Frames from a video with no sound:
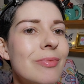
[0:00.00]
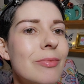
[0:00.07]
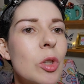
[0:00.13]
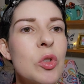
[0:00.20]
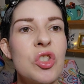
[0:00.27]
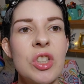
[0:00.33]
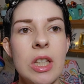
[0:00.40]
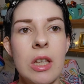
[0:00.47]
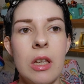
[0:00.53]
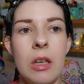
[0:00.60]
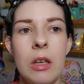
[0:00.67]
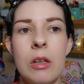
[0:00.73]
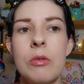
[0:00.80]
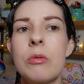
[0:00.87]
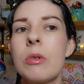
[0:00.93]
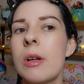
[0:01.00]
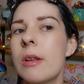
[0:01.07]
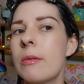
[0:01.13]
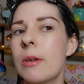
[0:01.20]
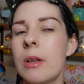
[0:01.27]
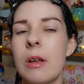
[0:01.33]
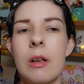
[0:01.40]
Not sticky or
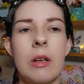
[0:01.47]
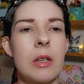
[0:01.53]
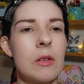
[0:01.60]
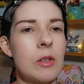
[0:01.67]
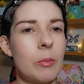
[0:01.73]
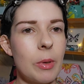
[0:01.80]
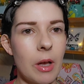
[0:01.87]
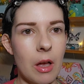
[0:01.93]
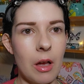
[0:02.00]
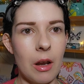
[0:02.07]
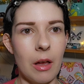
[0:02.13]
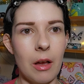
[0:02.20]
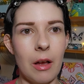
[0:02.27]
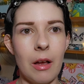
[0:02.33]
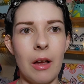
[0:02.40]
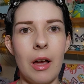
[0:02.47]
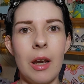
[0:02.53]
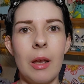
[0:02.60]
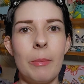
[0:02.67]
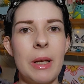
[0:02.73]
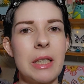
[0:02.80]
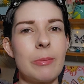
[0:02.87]
anything. It gives a bit of colour and
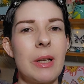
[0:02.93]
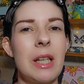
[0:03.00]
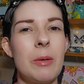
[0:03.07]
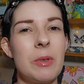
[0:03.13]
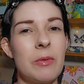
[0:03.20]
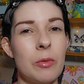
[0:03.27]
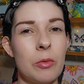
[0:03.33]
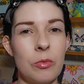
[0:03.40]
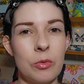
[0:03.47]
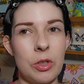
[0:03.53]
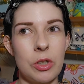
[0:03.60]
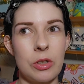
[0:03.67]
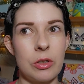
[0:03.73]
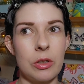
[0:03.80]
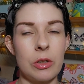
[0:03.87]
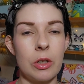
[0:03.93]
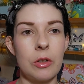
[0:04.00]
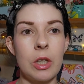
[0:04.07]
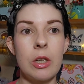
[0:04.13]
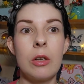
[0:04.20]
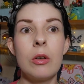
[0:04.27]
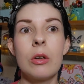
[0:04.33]
it makes my lips feel just,
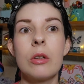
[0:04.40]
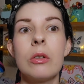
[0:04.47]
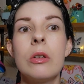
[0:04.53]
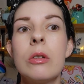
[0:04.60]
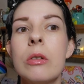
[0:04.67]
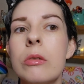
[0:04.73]
they look